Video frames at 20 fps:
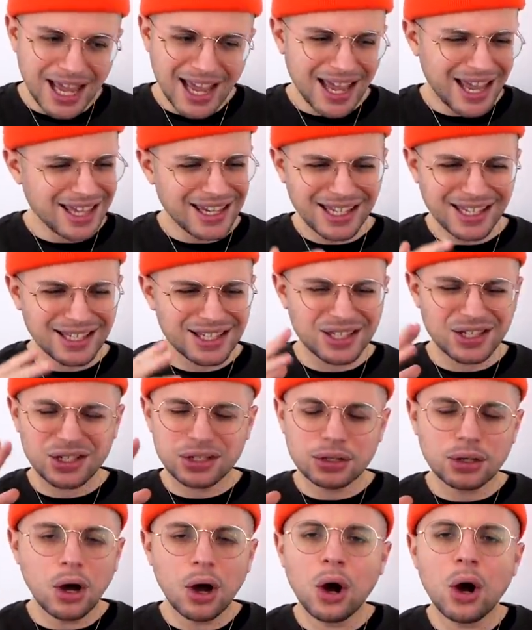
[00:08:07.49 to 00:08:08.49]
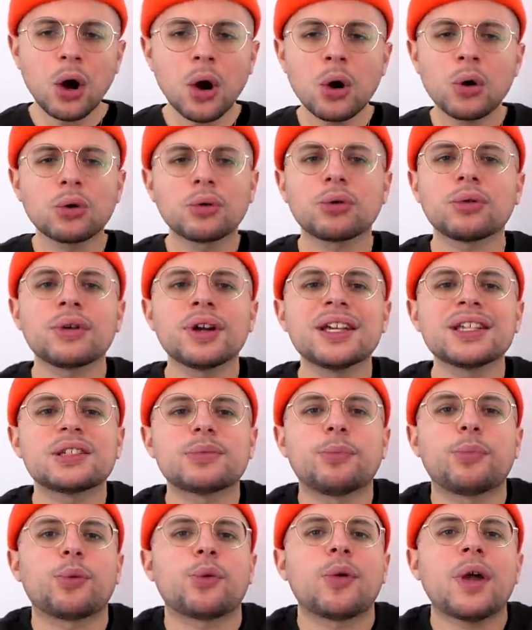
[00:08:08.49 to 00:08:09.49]
And it's so Chris
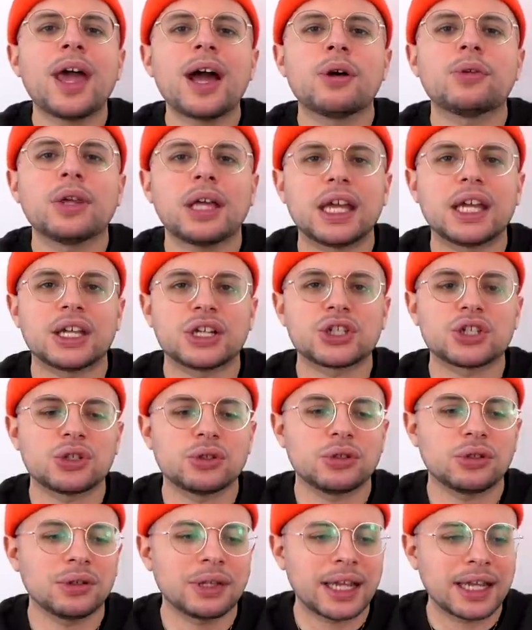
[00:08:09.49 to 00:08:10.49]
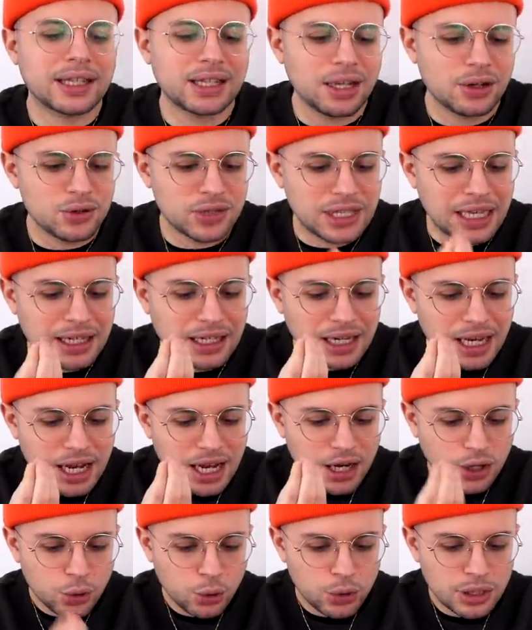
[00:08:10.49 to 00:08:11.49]
Brown-ish, you know, like there's that
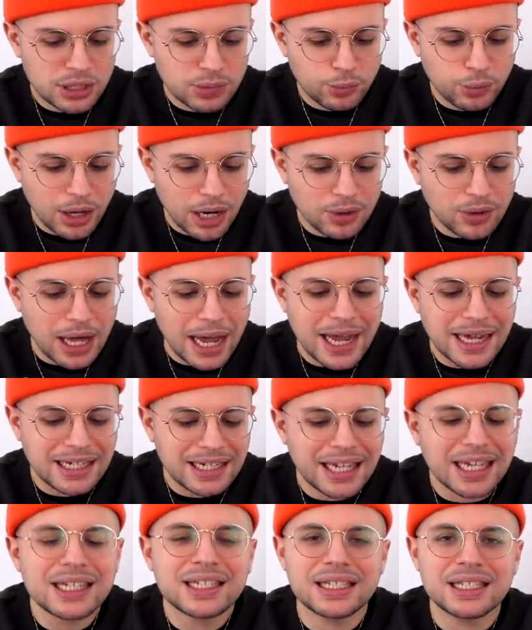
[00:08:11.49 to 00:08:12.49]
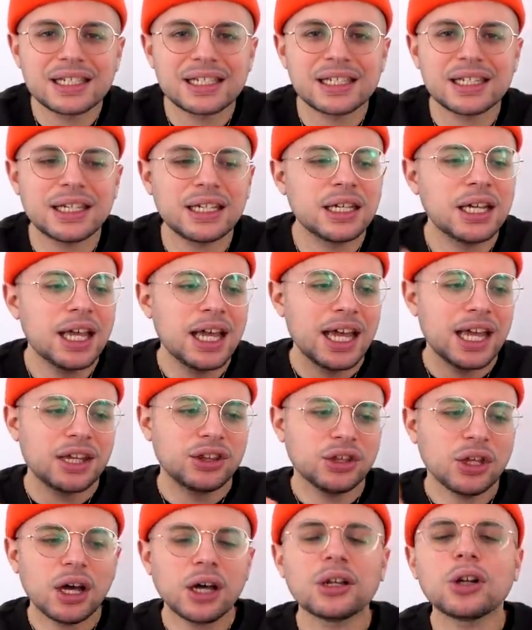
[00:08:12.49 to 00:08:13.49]
Chris Brown identity,
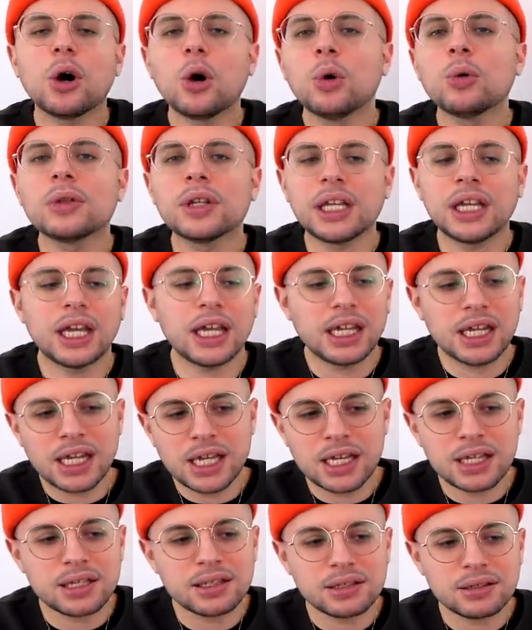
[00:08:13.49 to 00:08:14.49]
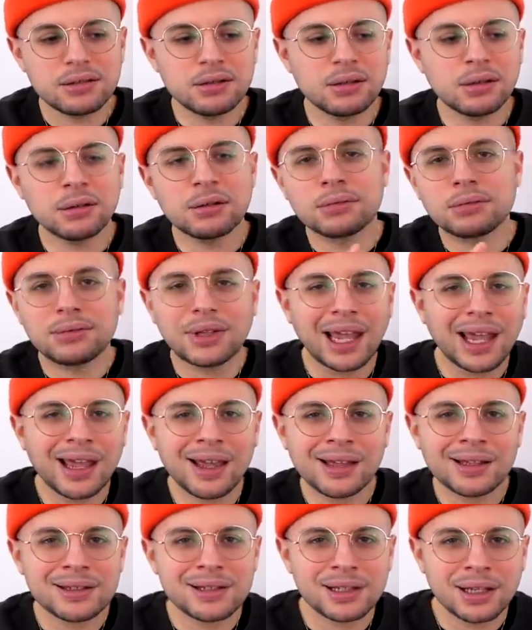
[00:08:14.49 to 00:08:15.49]
not only in his, you know,
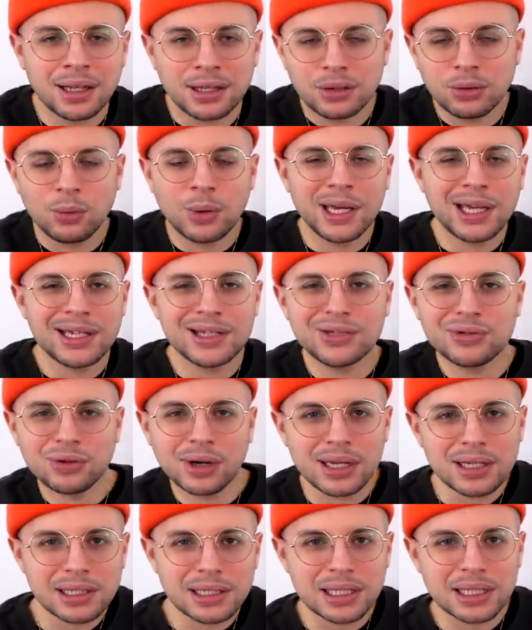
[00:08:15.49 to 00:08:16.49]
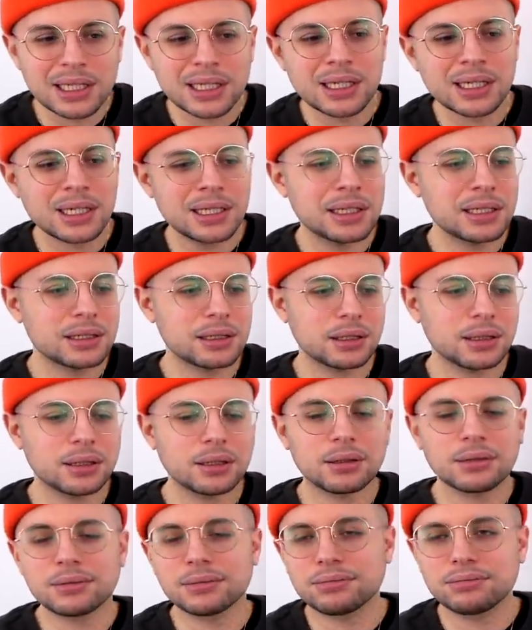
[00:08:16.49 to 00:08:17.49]
dancing, the way he dresses,
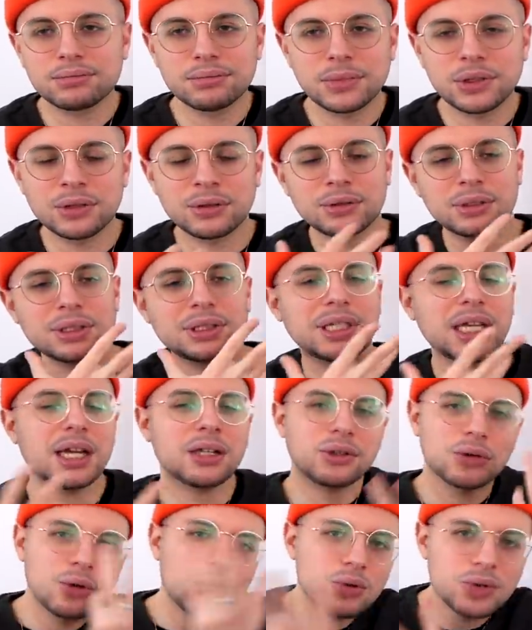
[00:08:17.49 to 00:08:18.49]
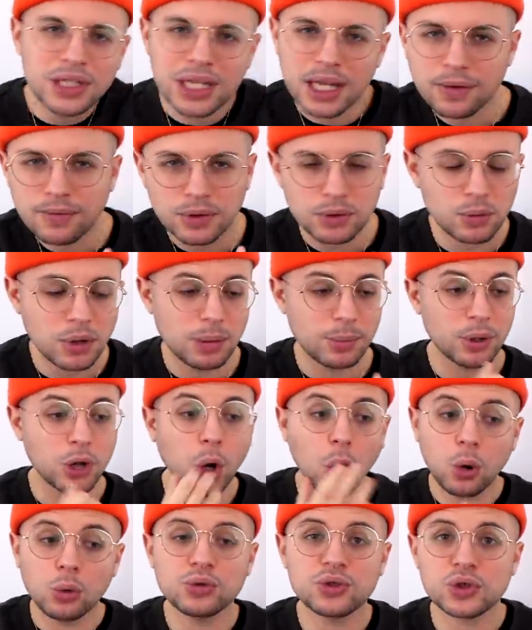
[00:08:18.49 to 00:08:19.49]
you know, the tattoos everywhere, but
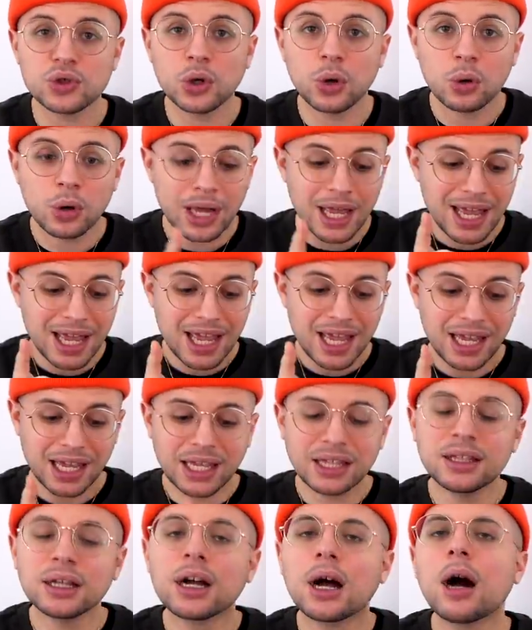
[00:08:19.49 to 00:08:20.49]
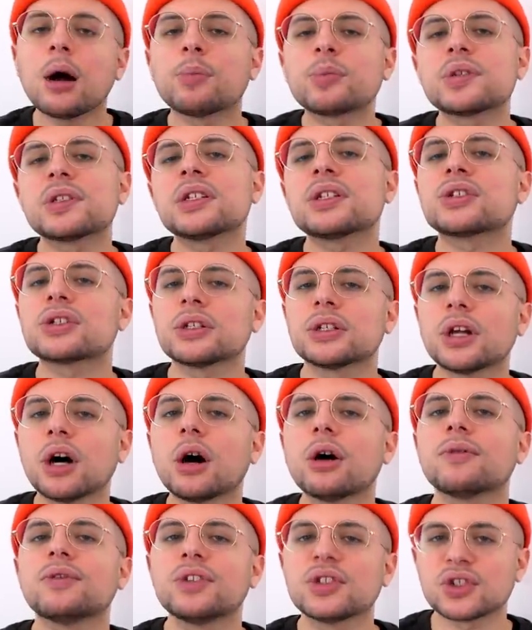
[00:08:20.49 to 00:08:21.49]
also in the composition
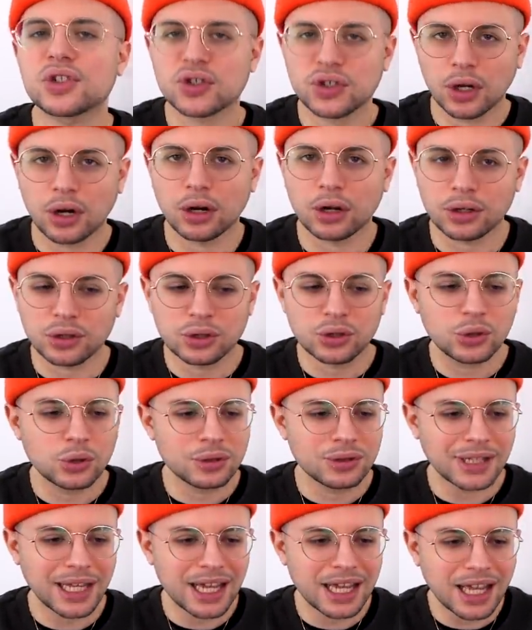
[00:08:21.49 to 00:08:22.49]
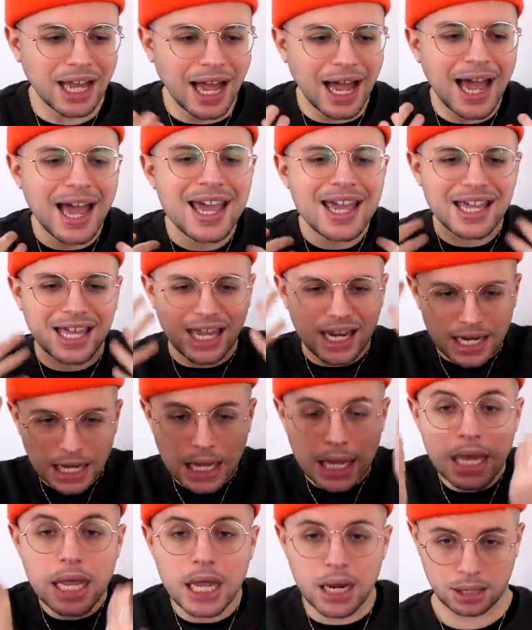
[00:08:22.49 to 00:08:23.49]
of the song, you know, like I can
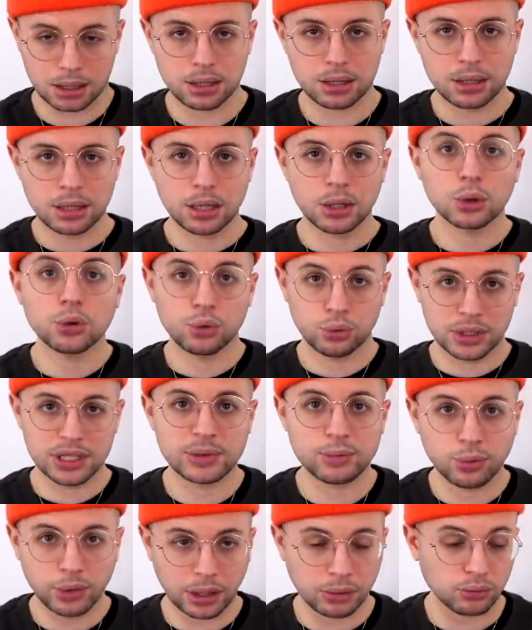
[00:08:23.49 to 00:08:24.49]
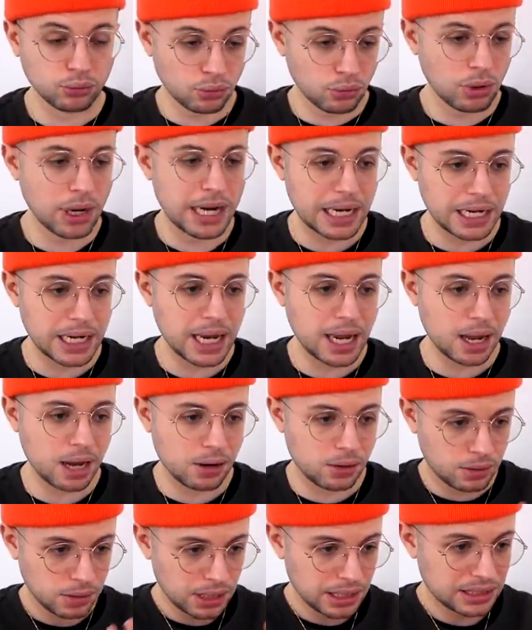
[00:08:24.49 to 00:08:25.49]
hear Chris Brown right
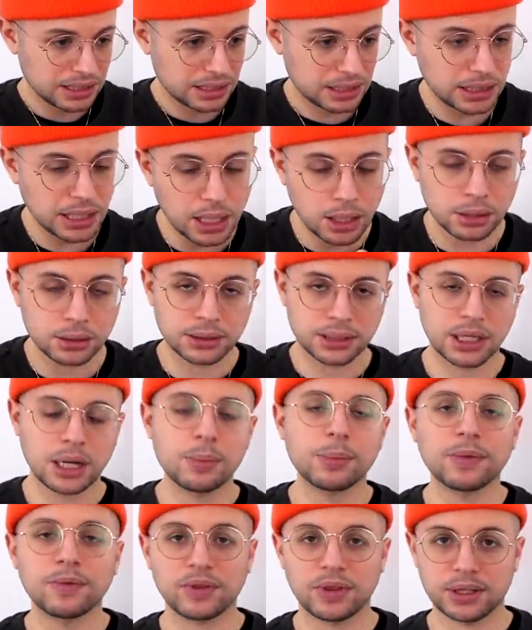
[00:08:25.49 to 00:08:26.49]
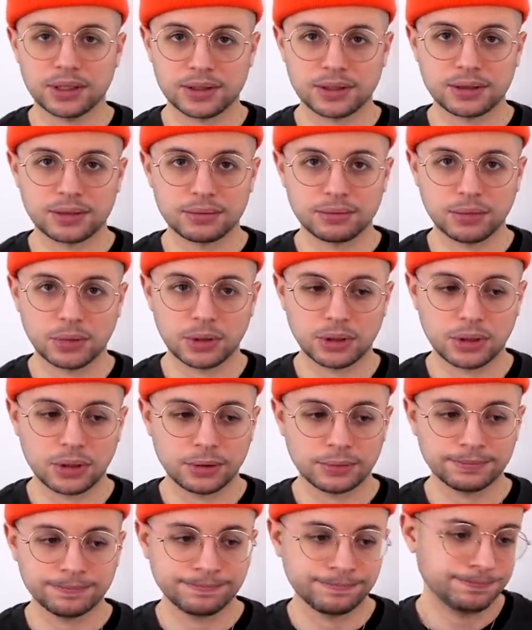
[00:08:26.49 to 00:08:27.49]
now sing on top of this, you
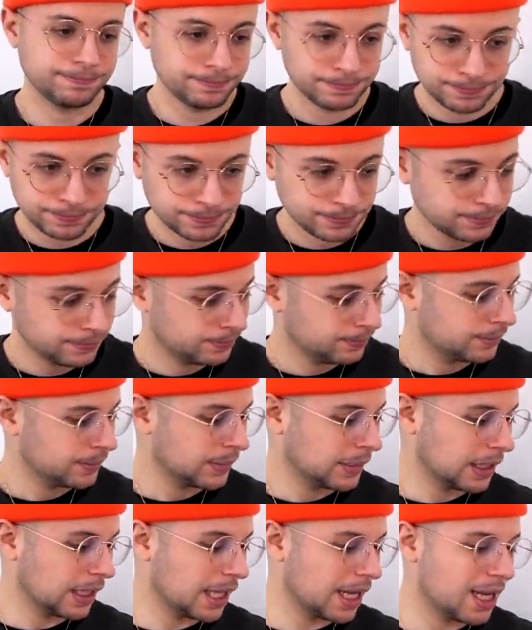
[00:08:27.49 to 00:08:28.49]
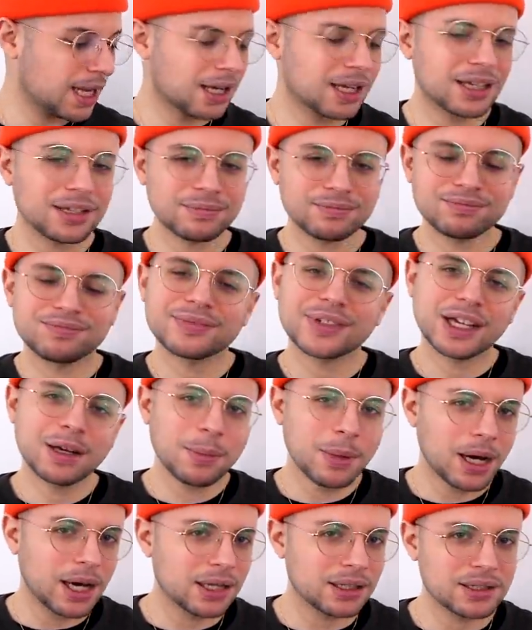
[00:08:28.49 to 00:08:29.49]
know? Like,
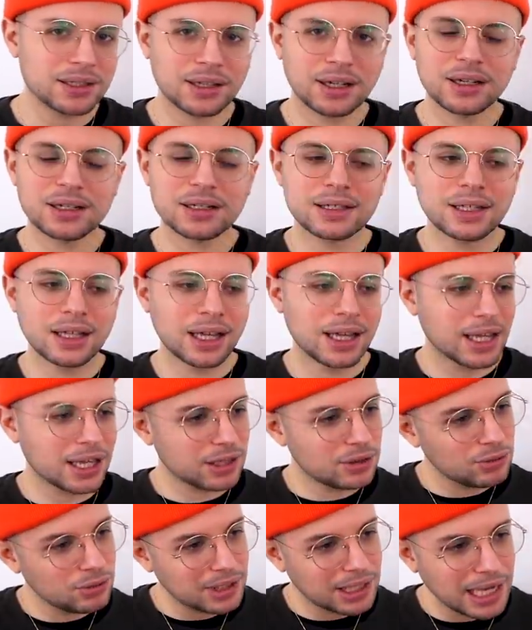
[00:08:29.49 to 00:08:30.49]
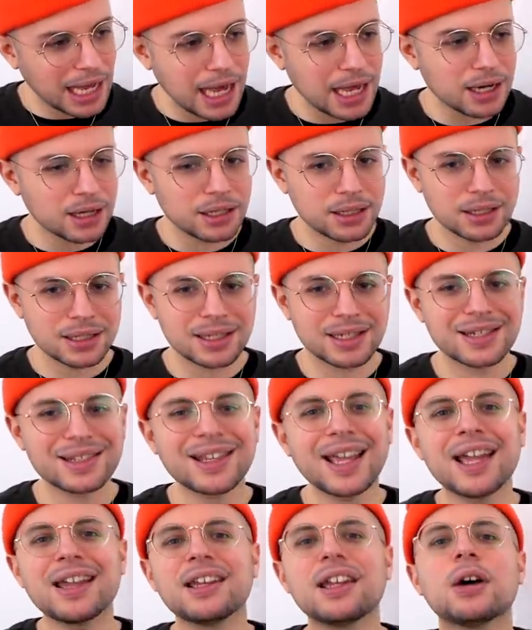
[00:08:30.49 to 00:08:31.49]
come on, Skusta, like you gotta
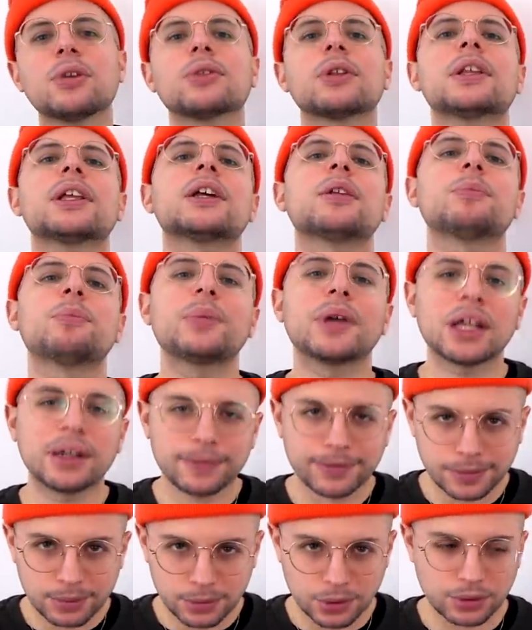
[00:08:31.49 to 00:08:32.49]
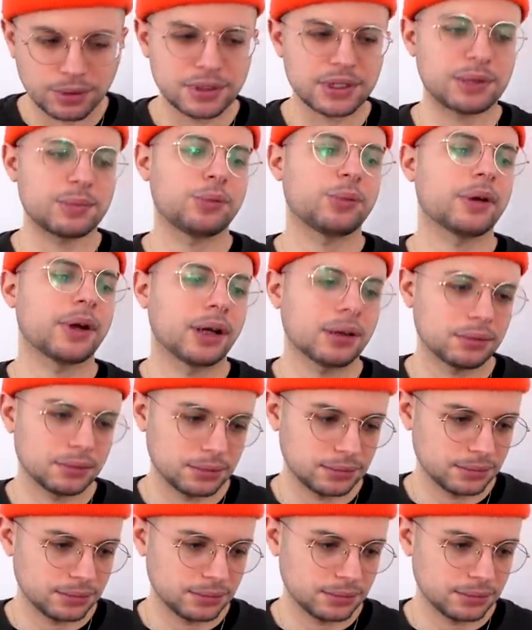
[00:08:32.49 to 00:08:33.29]
stand out a little bit from Chris Brown.